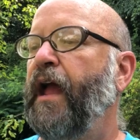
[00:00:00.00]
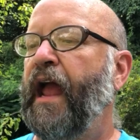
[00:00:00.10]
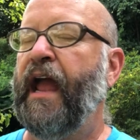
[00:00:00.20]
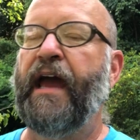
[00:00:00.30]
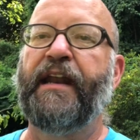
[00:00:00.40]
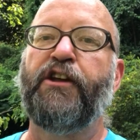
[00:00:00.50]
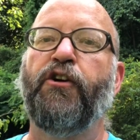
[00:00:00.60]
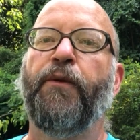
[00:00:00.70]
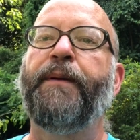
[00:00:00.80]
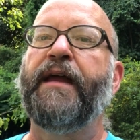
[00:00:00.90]
and a
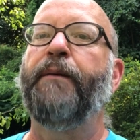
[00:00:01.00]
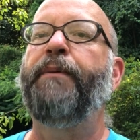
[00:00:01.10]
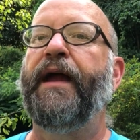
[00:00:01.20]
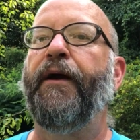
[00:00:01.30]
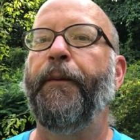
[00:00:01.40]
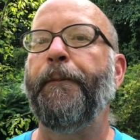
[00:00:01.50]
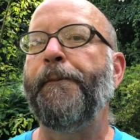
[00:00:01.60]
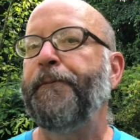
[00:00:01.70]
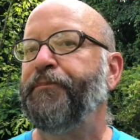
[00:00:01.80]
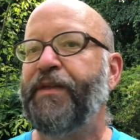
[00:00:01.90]
European pear.
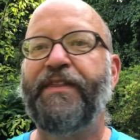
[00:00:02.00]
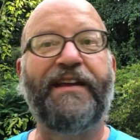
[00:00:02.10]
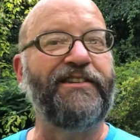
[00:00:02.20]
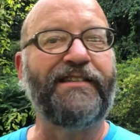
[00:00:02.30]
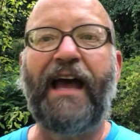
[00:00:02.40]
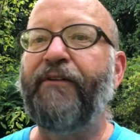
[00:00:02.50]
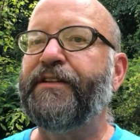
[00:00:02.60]
And they just have a